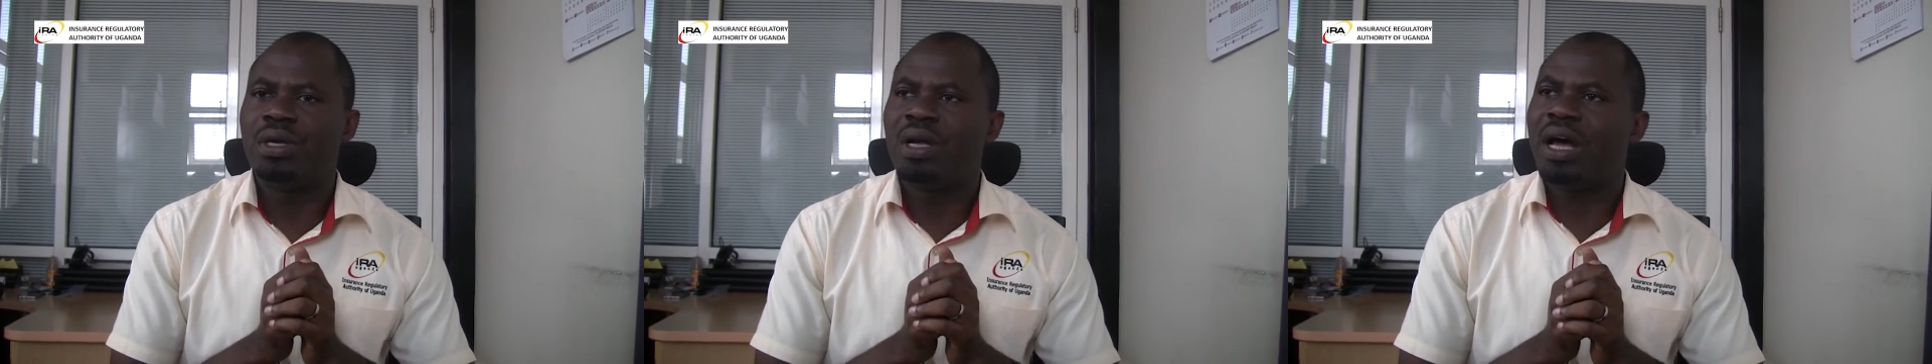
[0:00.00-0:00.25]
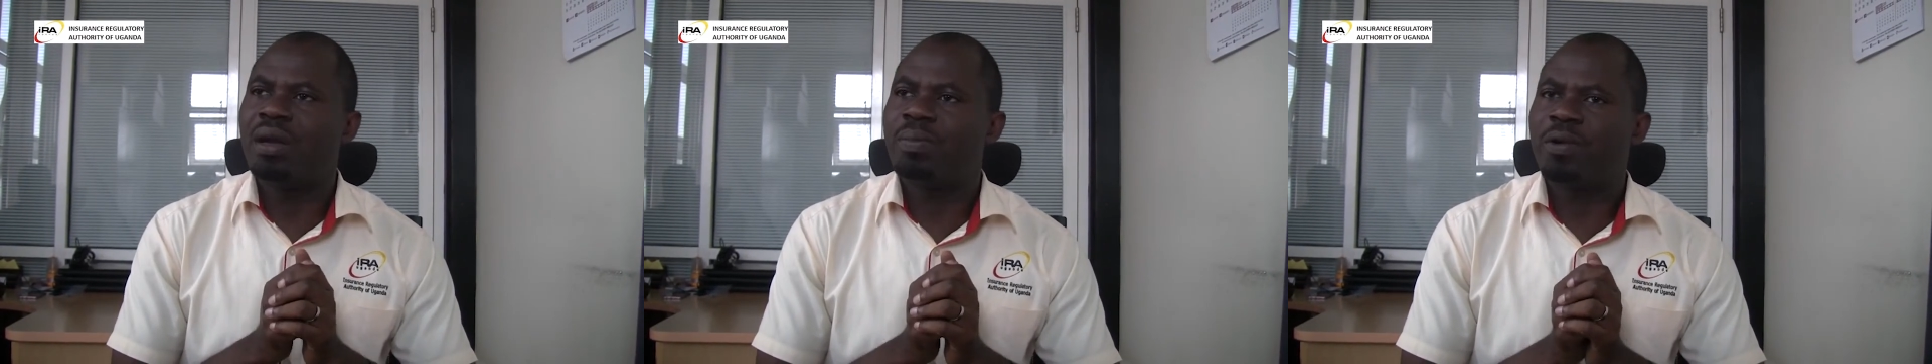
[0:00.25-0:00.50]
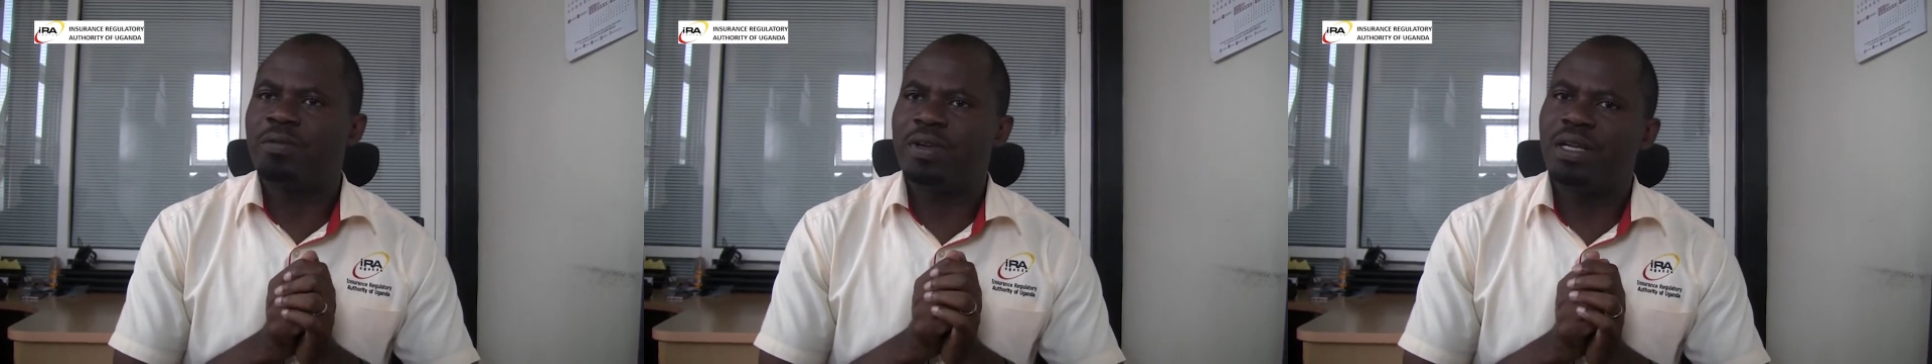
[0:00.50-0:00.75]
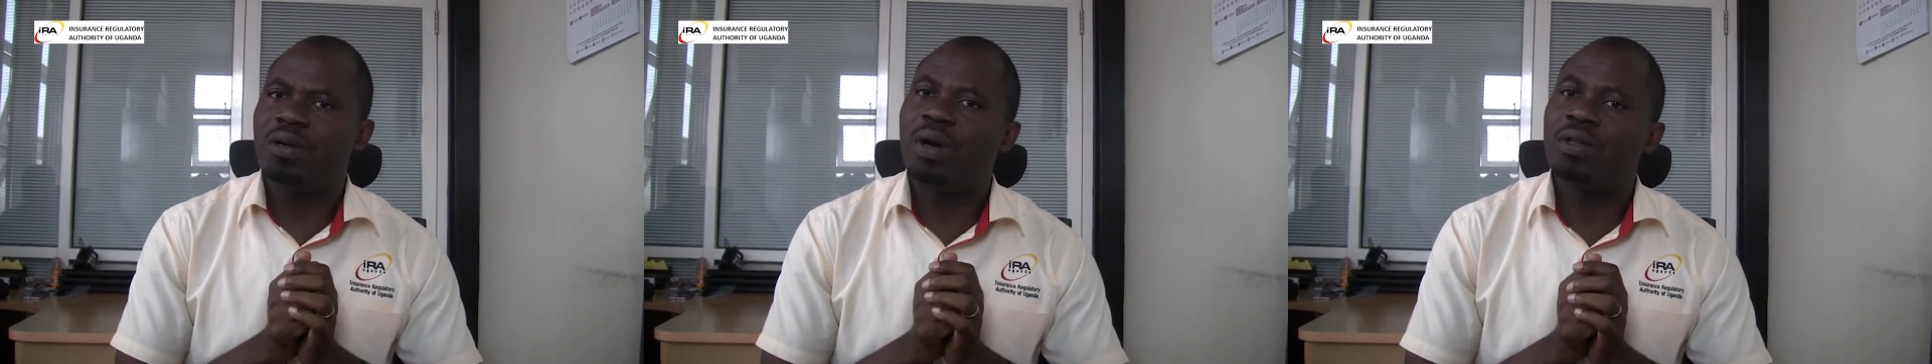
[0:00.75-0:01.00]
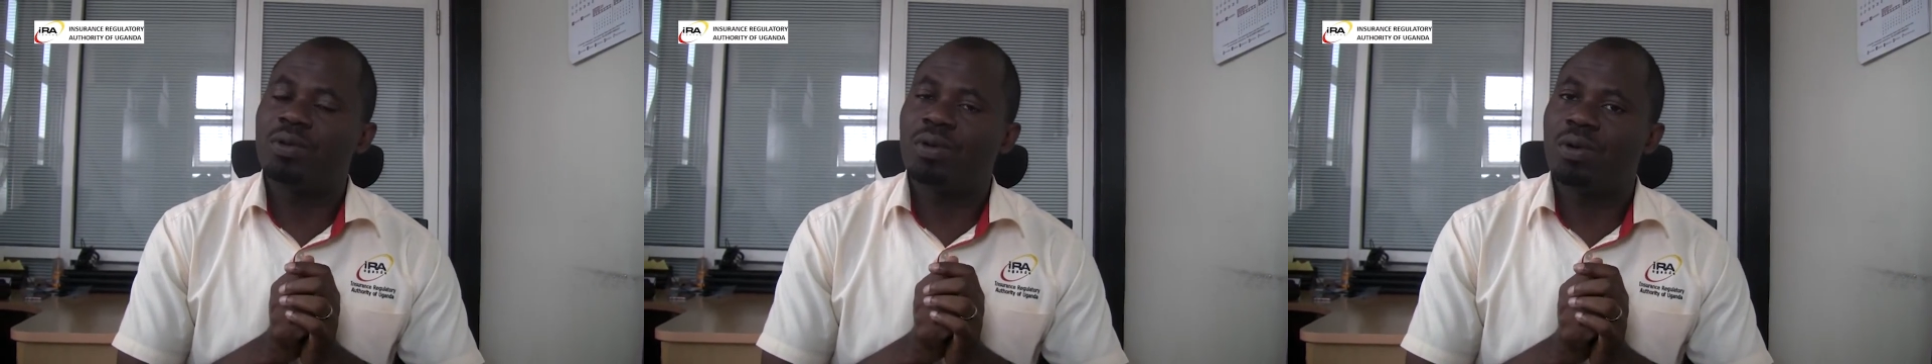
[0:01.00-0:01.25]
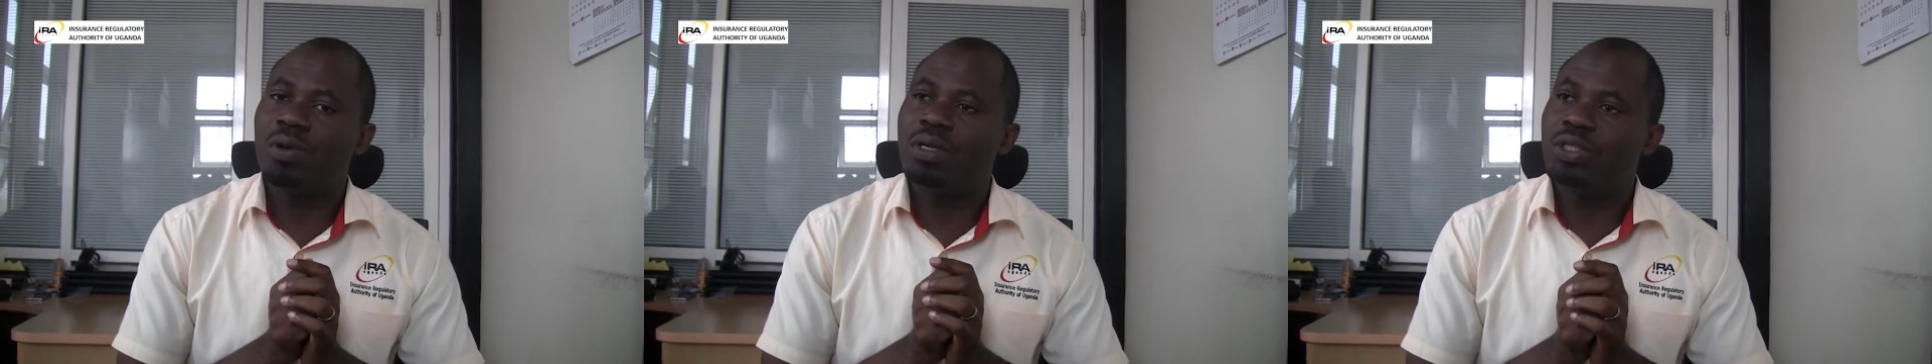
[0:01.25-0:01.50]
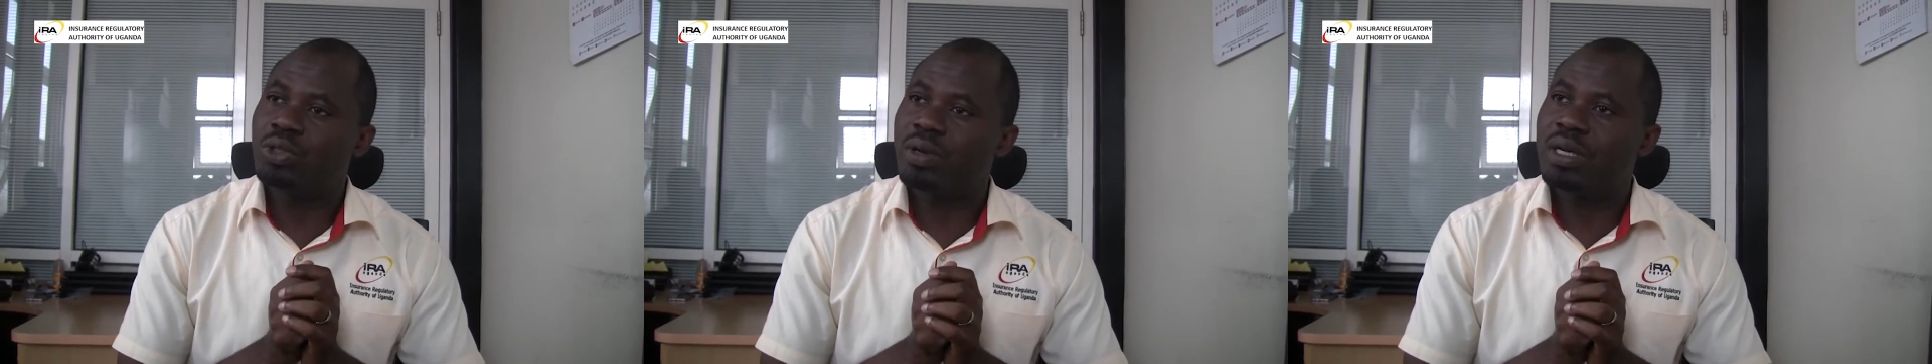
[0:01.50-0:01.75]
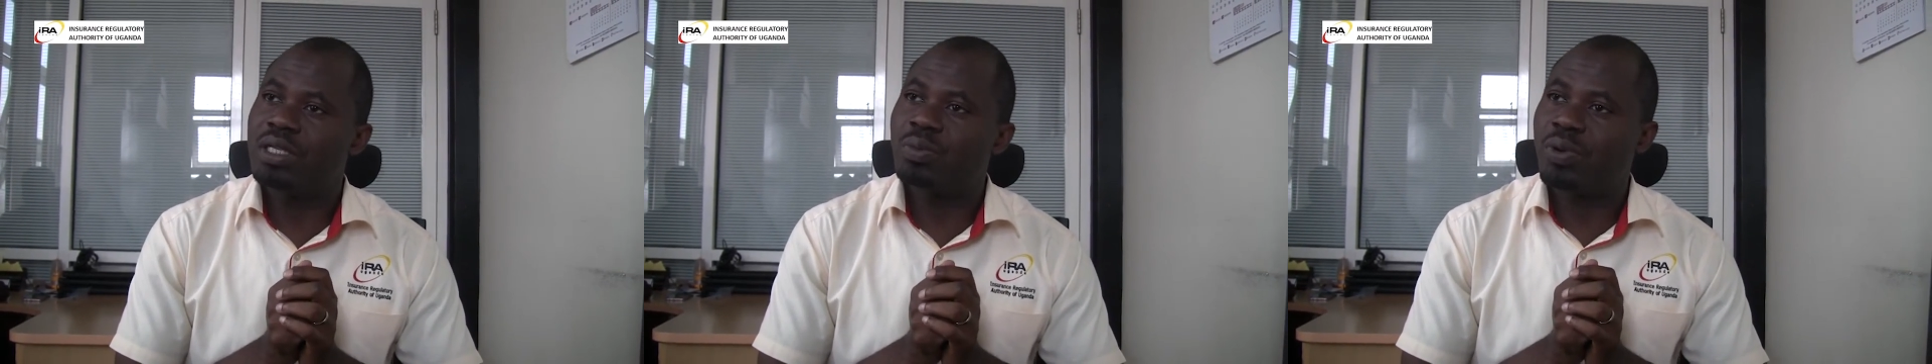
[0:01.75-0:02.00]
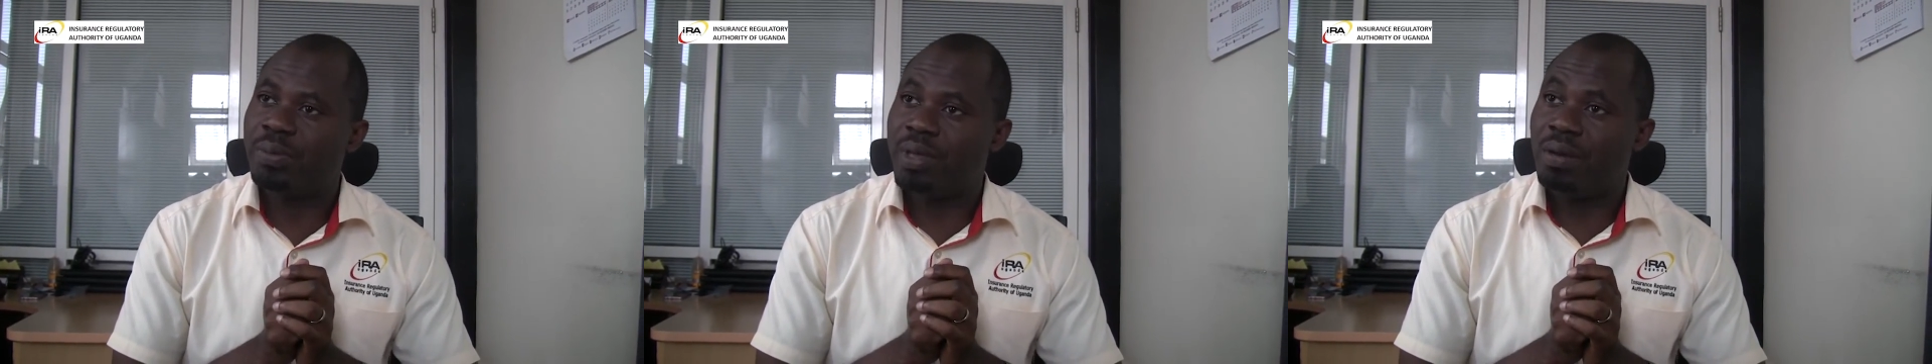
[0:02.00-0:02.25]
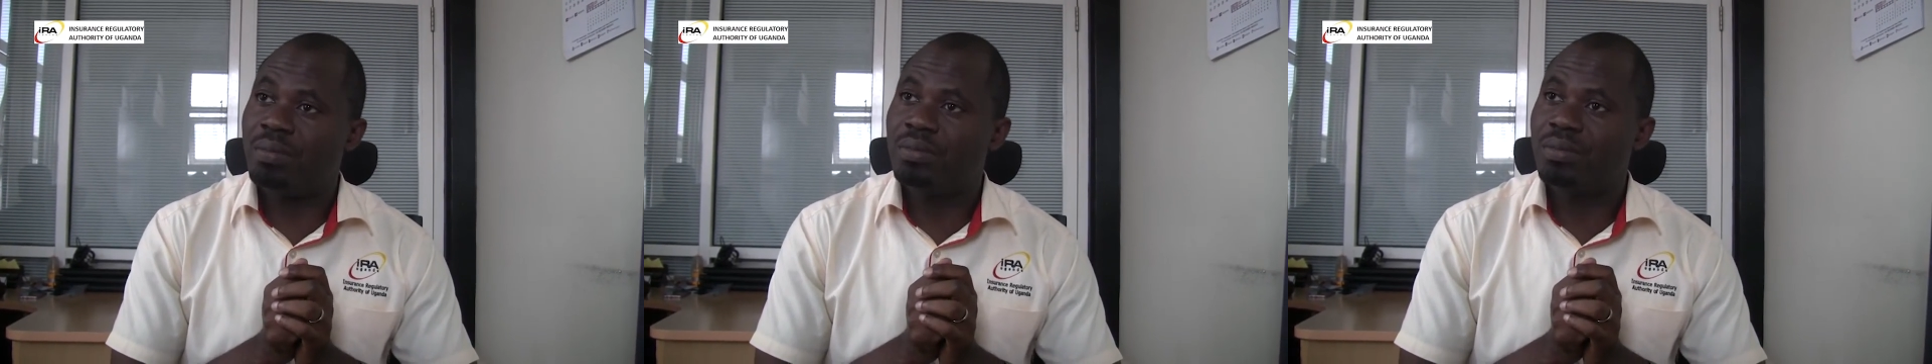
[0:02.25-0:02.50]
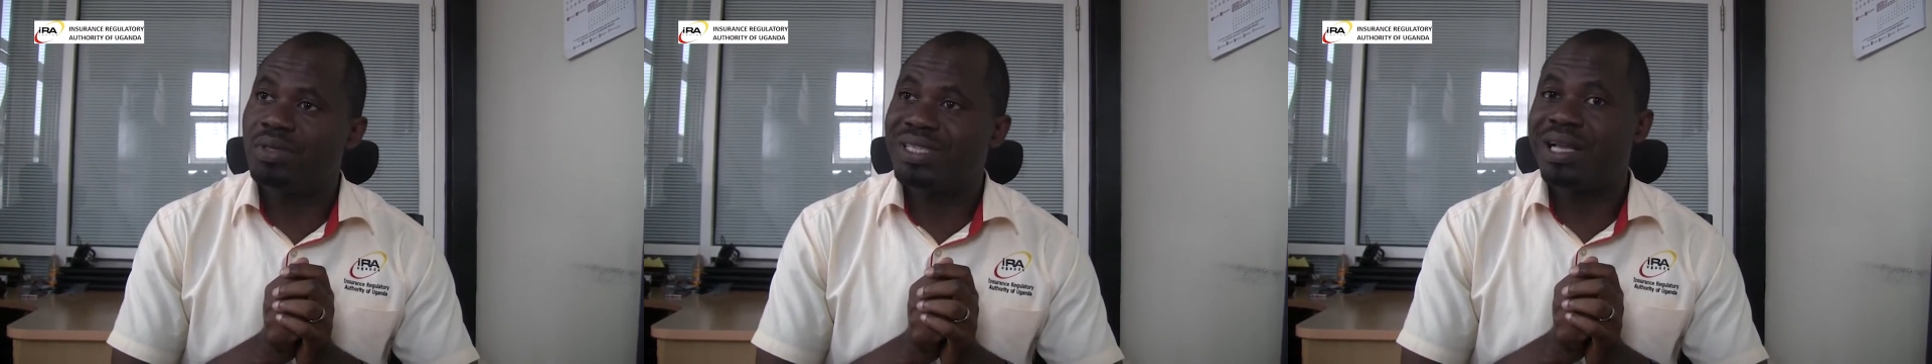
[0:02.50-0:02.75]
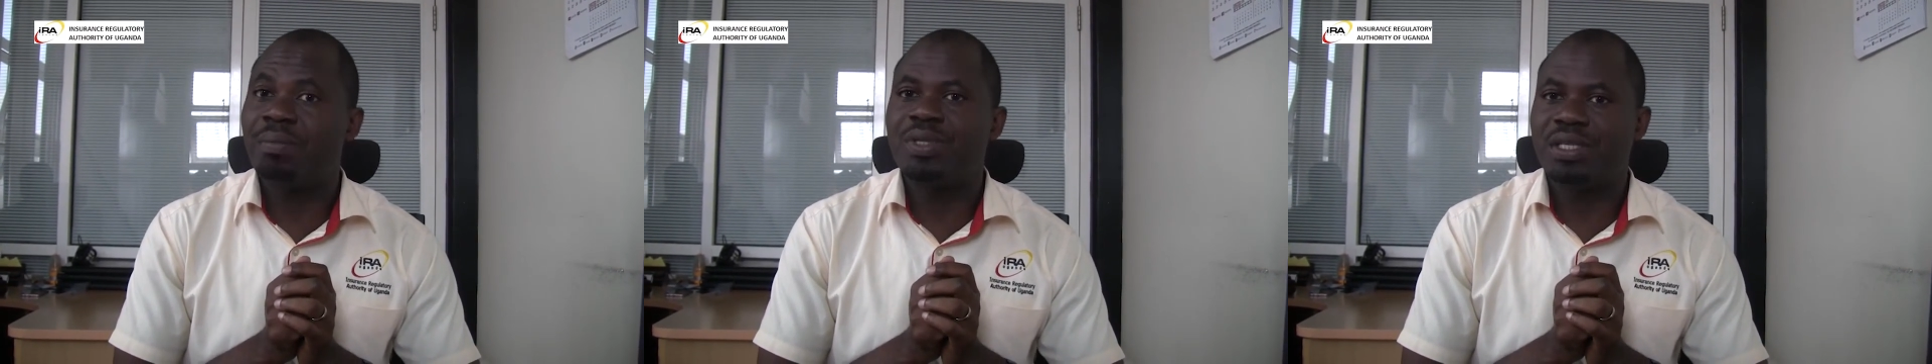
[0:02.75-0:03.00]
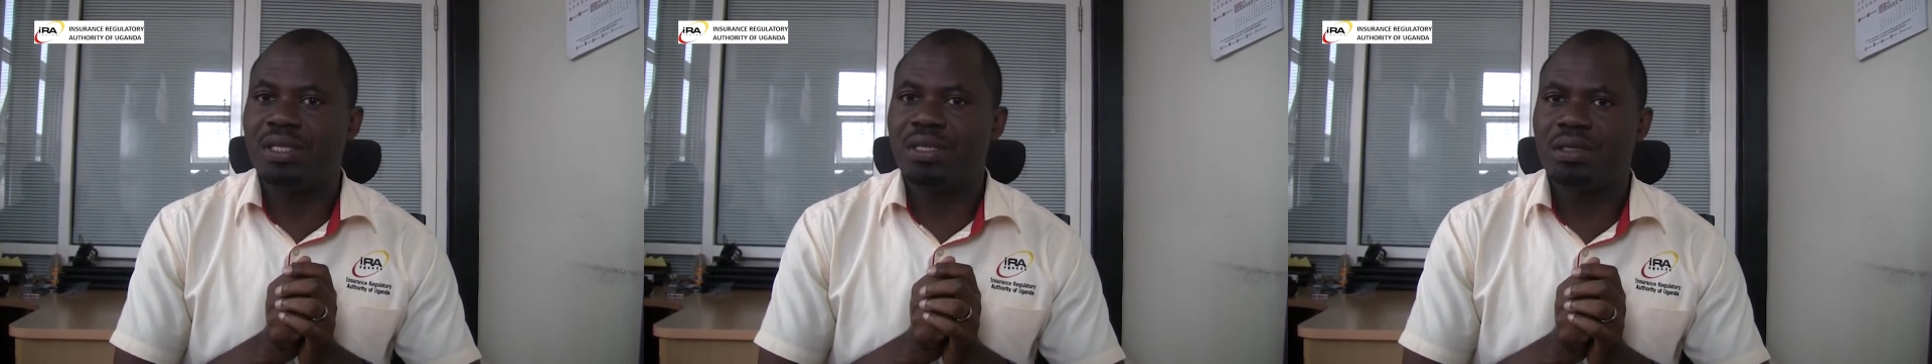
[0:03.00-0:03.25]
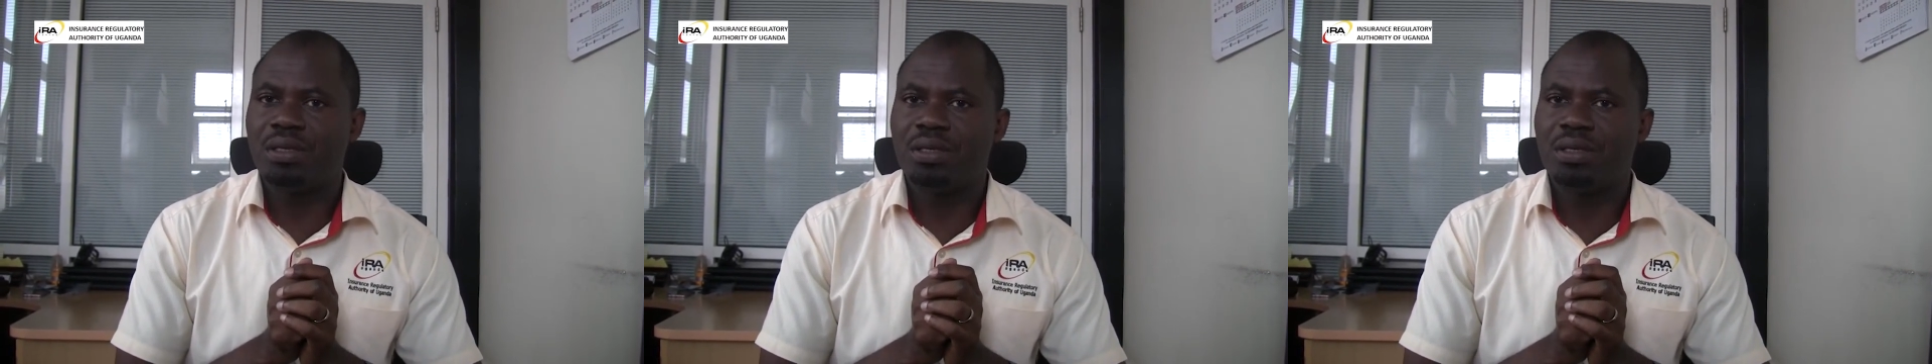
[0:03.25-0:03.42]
and provided what we call insurance premium subsidy.